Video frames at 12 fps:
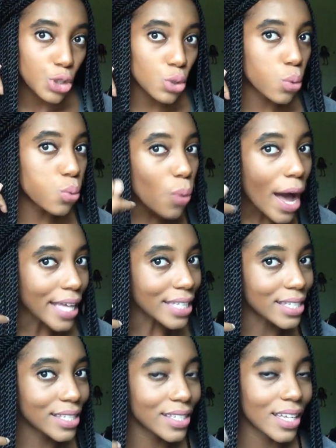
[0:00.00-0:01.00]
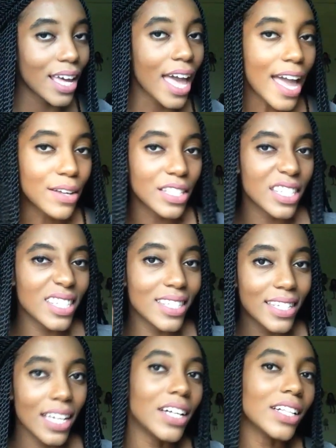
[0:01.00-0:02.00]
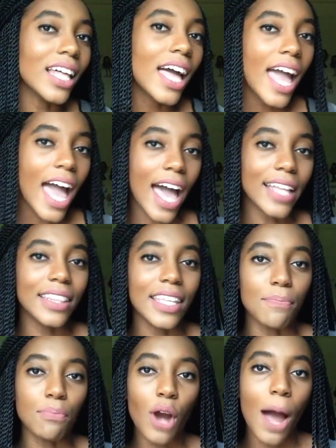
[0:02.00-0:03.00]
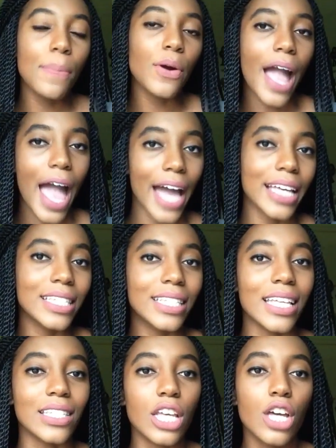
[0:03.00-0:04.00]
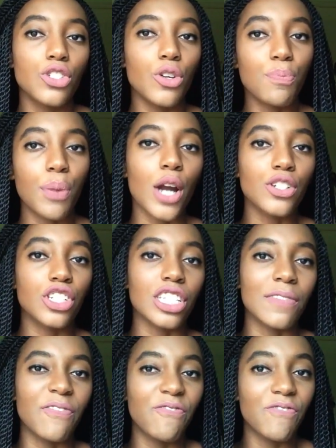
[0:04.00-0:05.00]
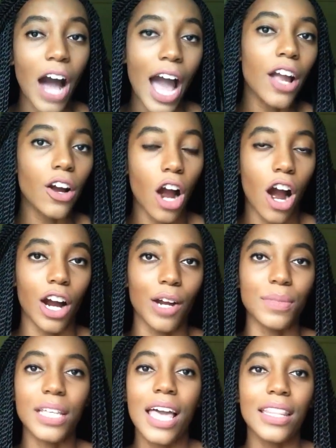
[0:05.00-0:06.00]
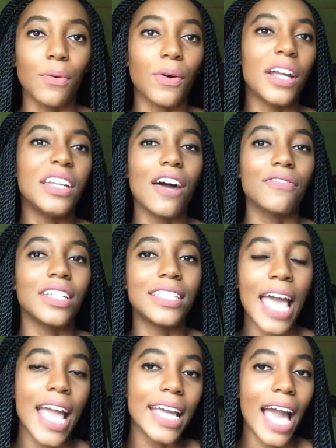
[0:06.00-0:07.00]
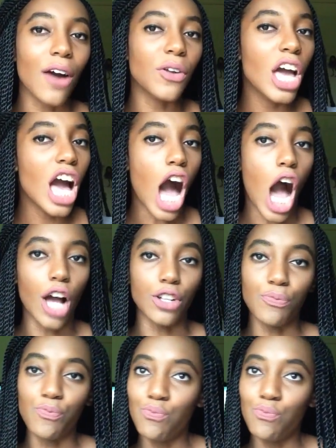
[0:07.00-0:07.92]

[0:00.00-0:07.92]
twice, and still had the proper access to purchase firearms that were enough to take out a